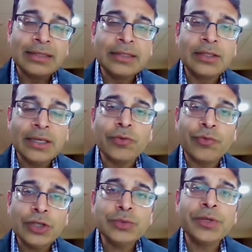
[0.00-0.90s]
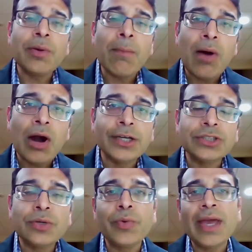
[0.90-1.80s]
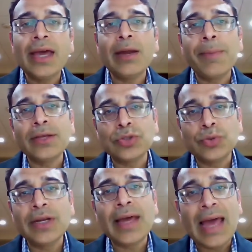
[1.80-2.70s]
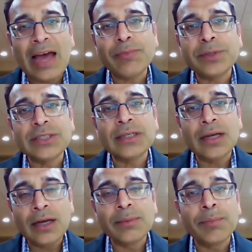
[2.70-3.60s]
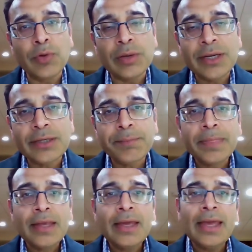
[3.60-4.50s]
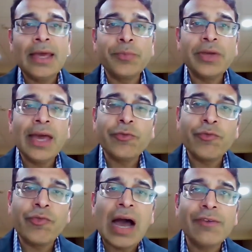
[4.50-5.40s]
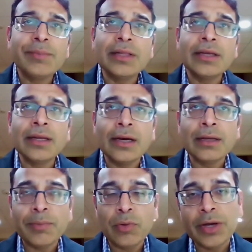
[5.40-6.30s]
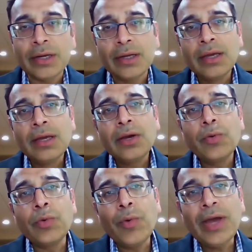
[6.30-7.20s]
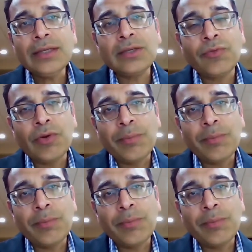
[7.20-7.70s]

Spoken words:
in the first week of March, we had about 3.5% unemployment, and we had 5 million unemployed. We went